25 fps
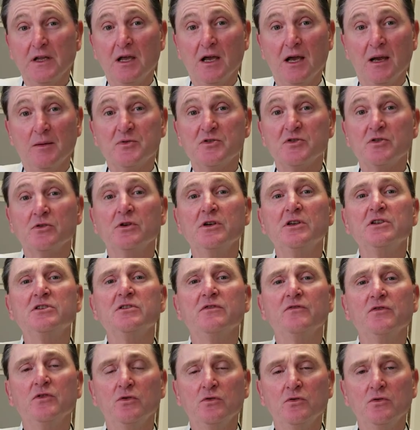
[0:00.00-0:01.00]
I'm sure each
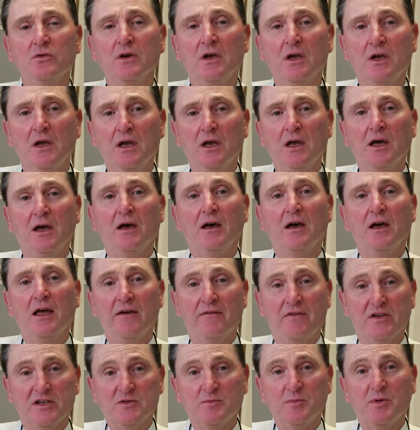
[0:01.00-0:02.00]
of you uh,
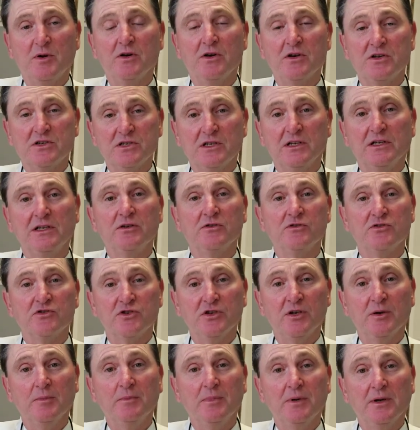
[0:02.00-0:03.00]
have experienced
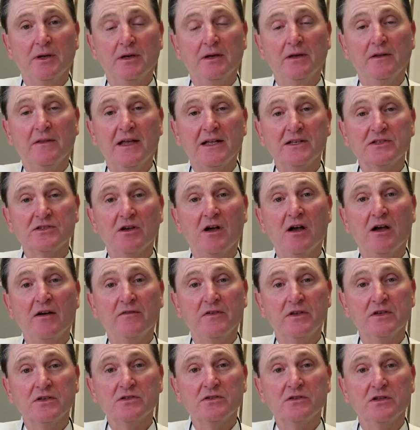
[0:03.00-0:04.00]
leadership. Uh, that's
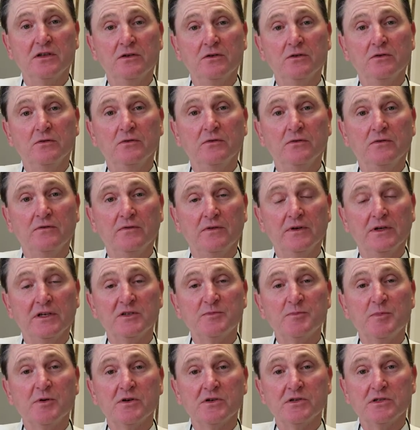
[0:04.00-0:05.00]
obvious that you've
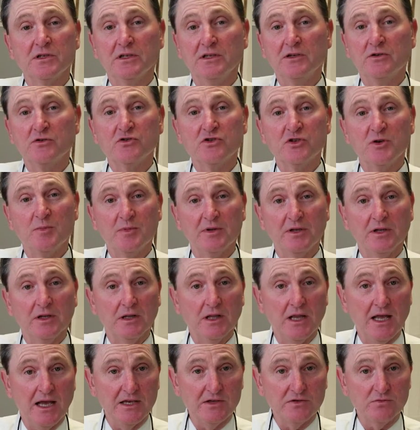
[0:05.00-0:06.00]
experienced leadership in the
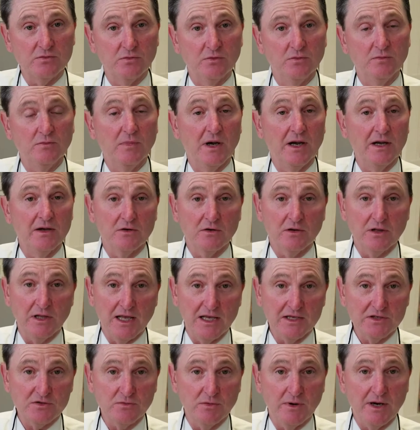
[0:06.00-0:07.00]
classroom by your
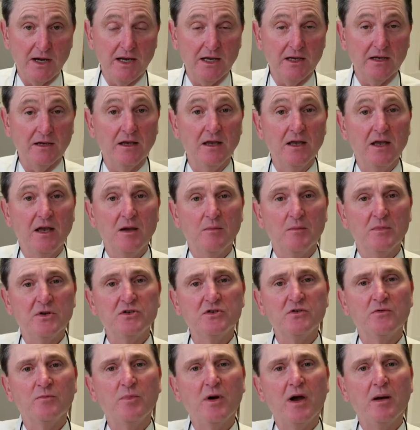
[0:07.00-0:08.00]
class rank, but
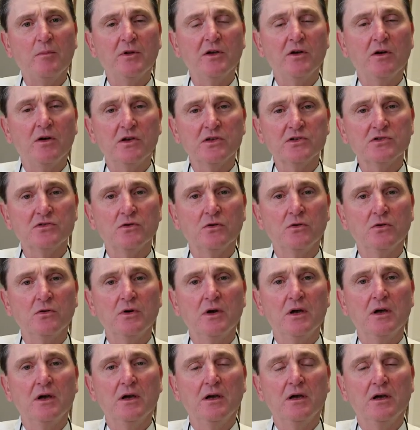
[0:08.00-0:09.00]
you've probably also
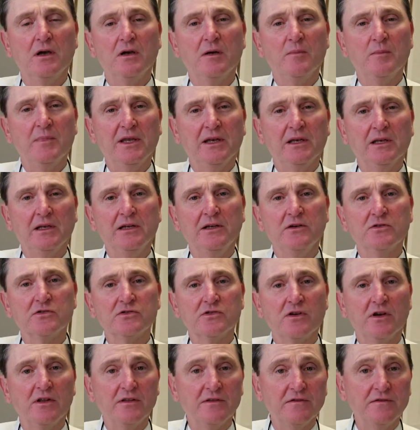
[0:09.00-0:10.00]
uh, been leaders
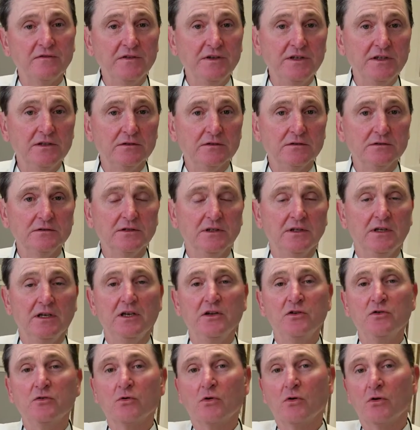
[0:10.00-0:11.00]
on the field,
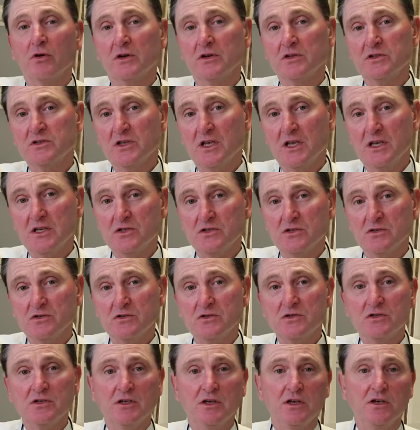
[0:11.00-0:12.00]
in your
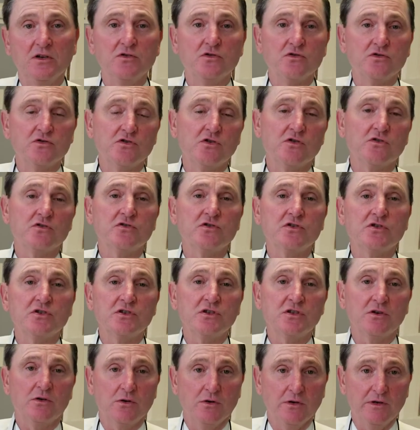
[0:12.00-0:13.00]
organizations, in your
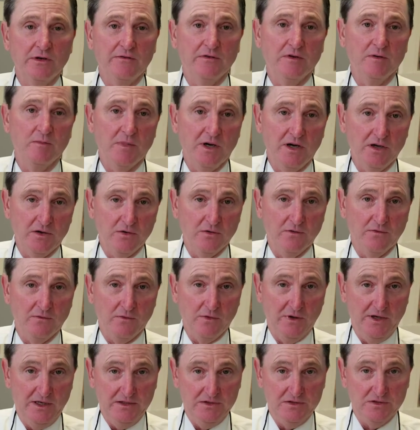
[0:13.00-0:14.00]
churches, or even among your
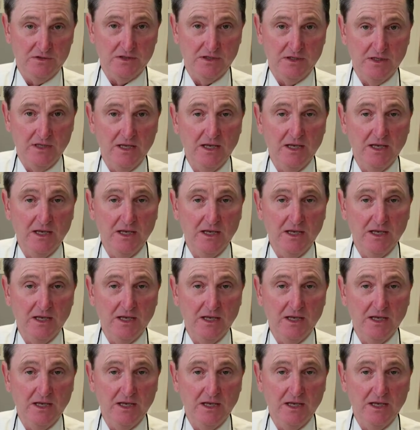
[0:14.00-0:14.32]
friends.